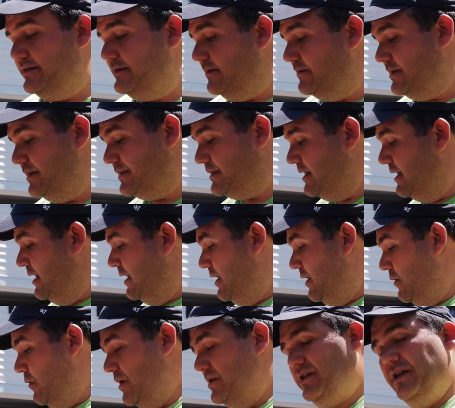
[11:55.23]
So just
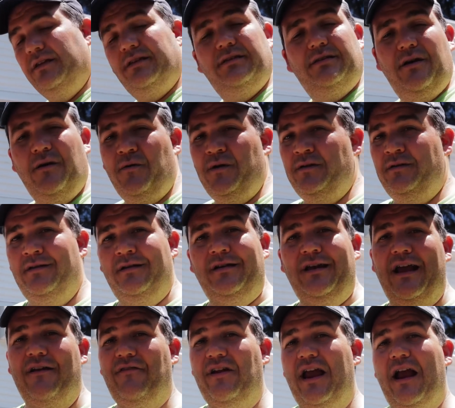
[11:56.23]
once you get this going,
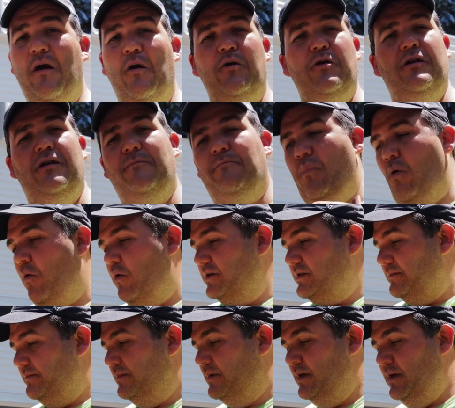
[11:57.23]
every hour you pour
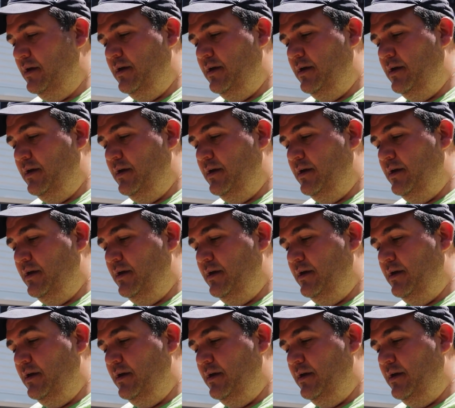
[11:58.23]
some